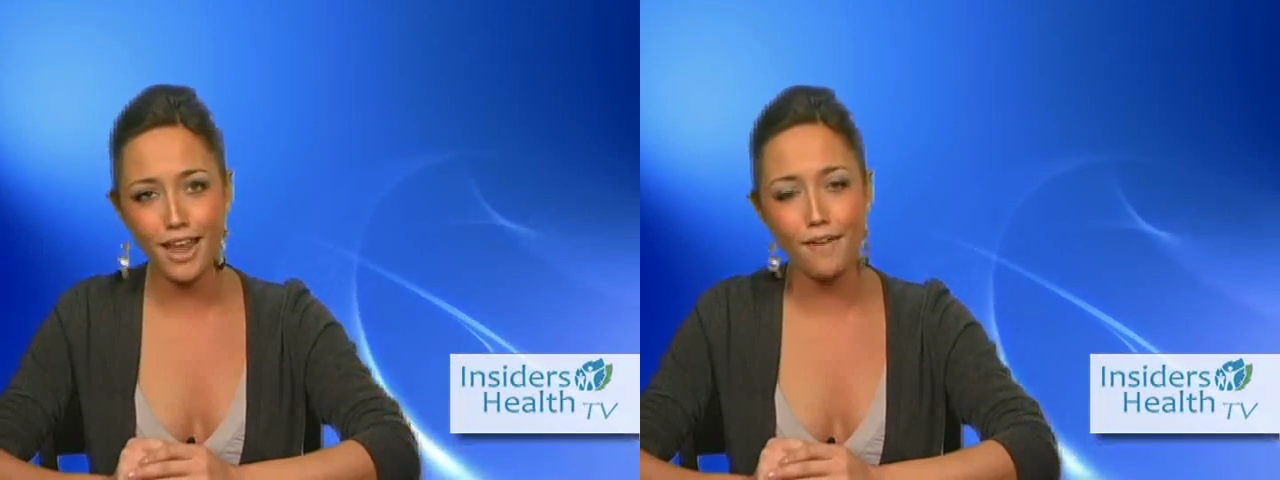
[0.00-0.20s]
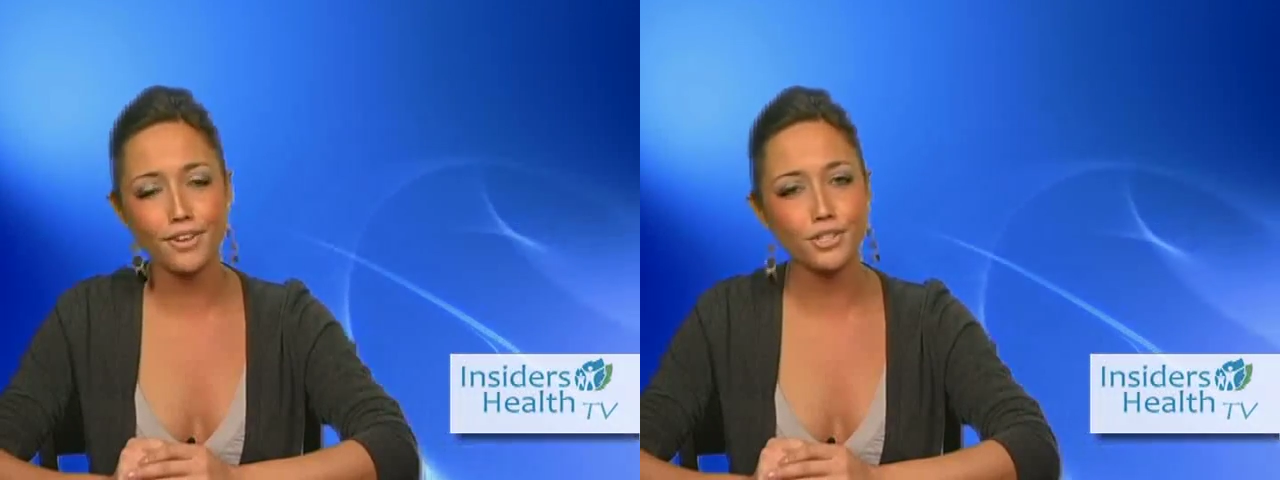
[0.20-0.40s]

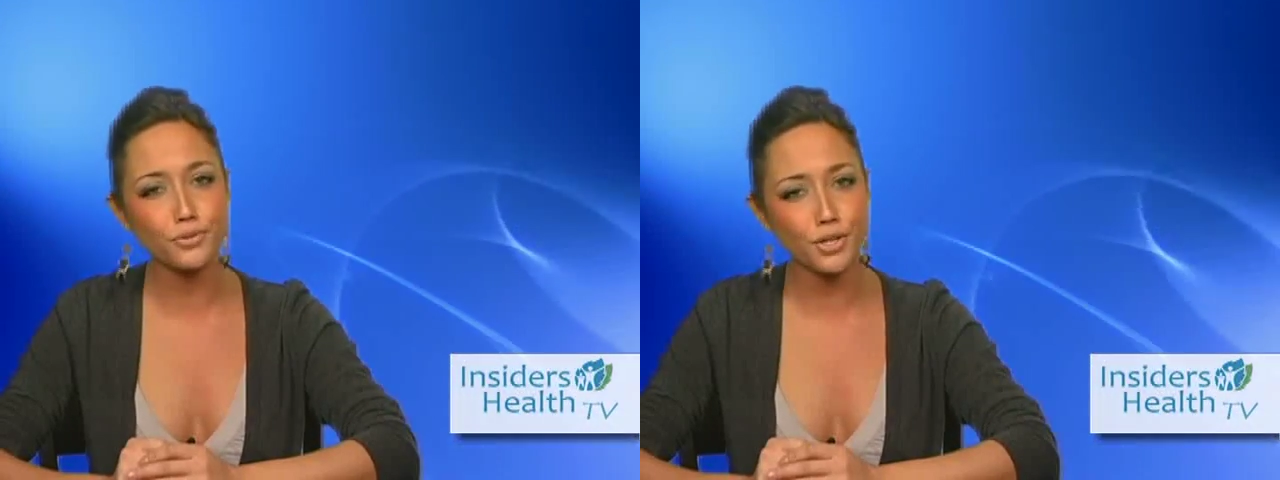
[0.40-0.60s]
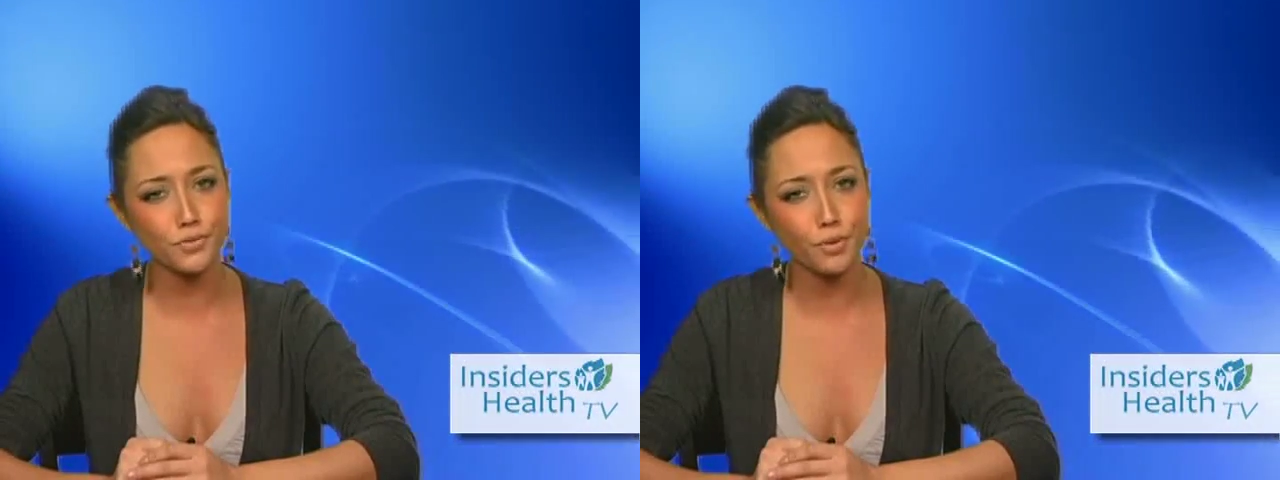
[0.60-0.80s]
having a
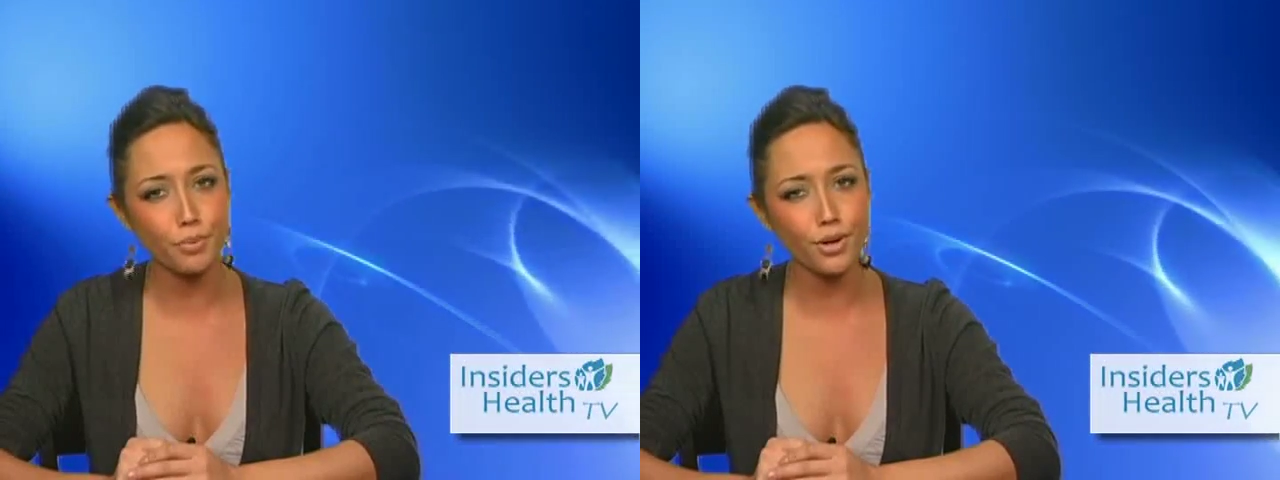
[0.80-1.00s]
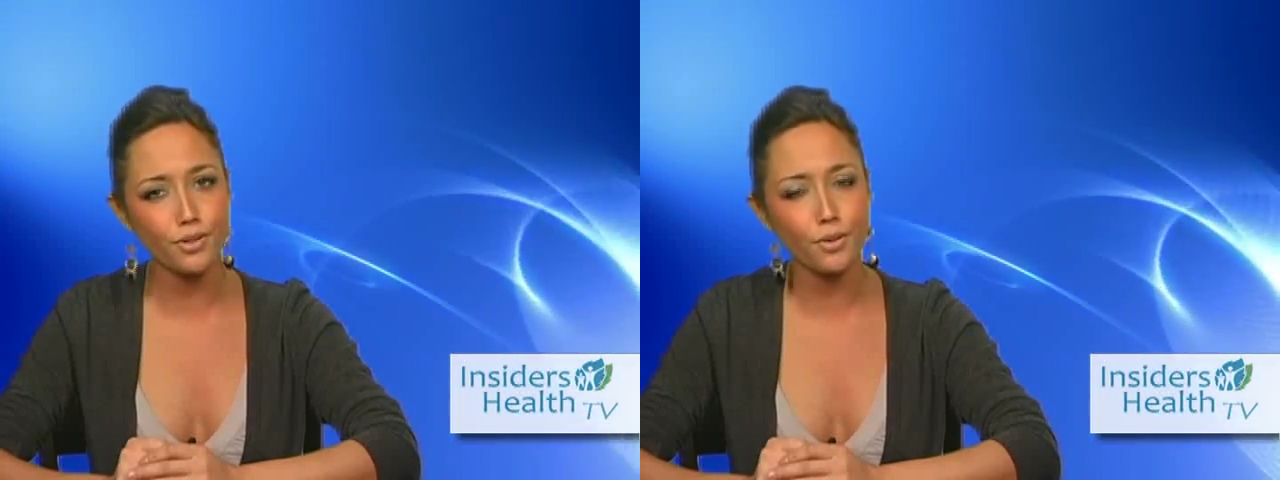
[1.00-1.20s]
stressful
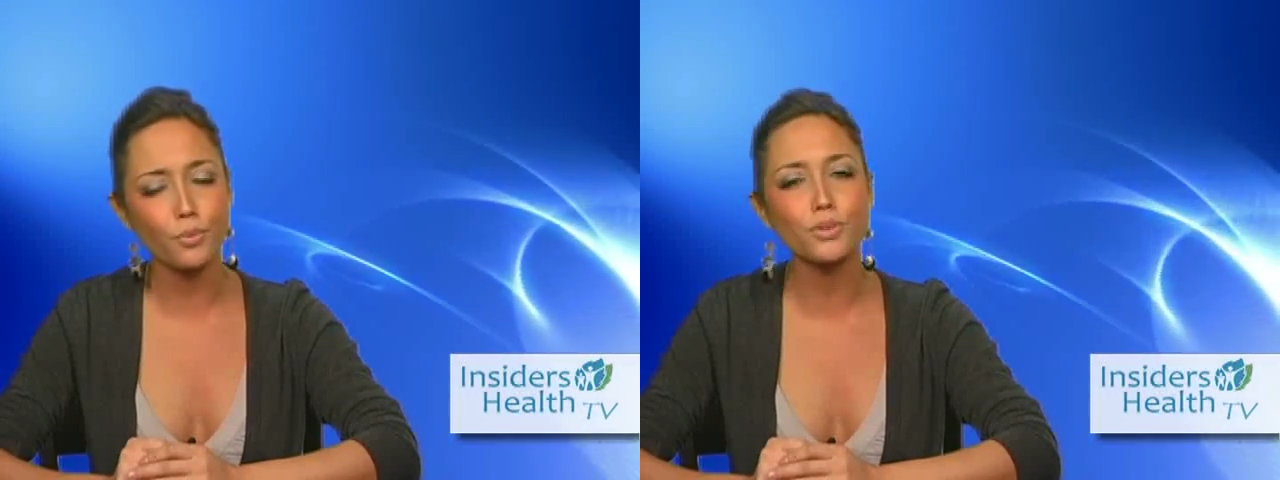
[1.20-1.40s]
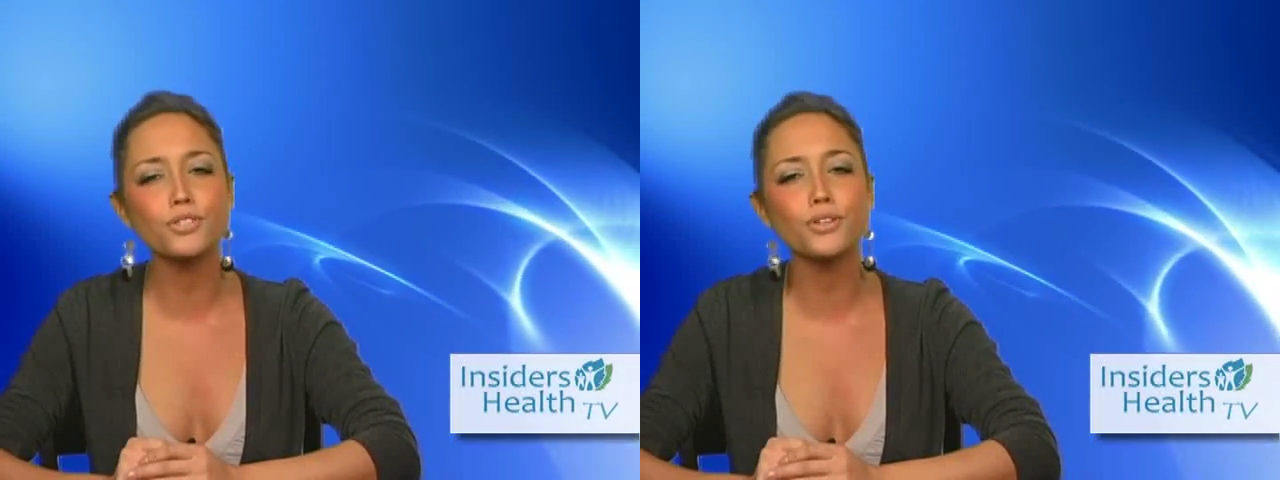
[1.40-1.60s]
birth
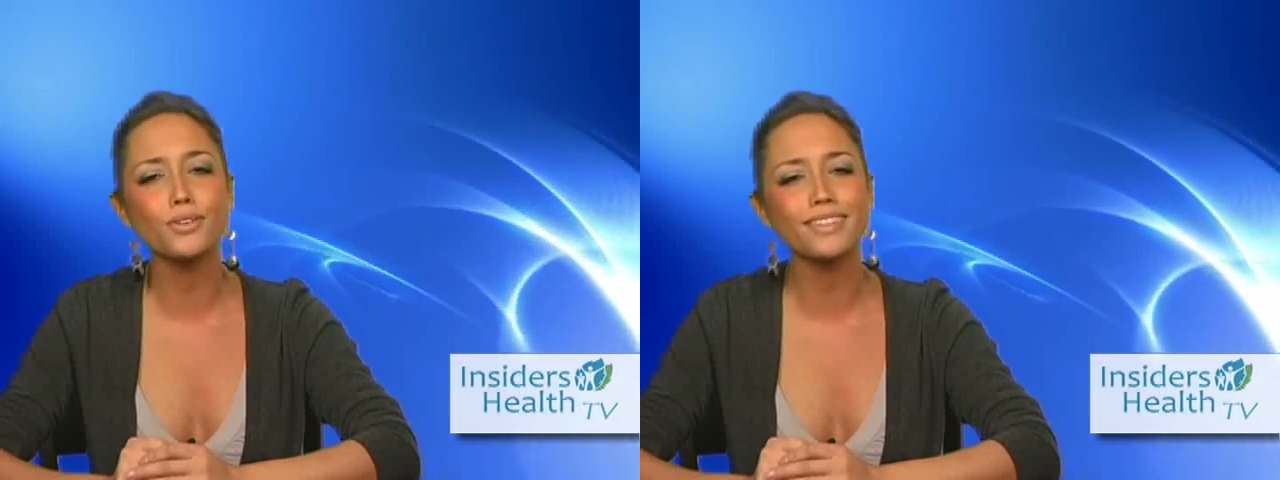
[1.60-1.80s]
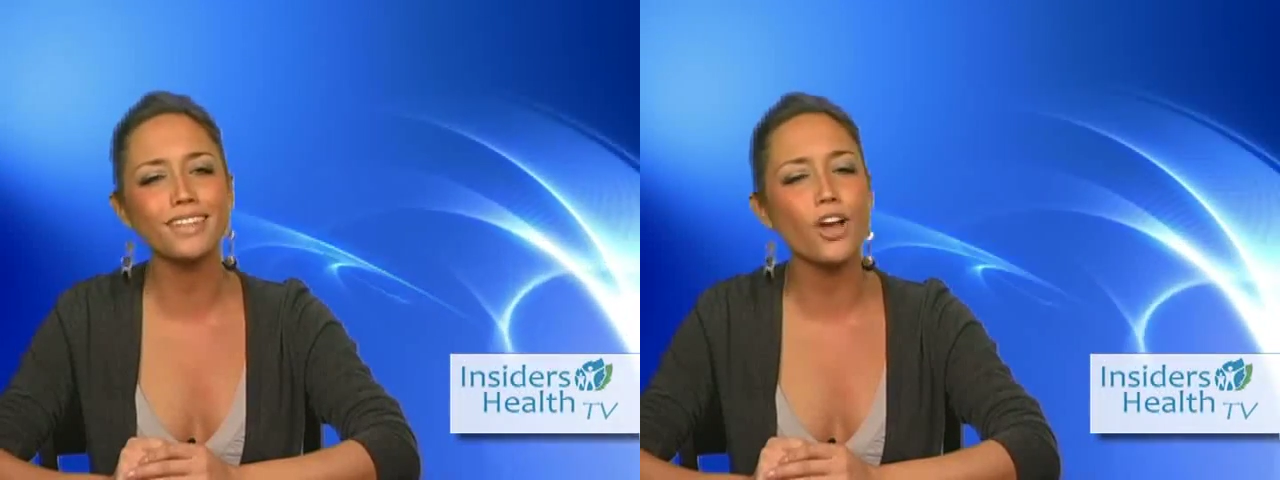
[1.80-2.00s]
will certainly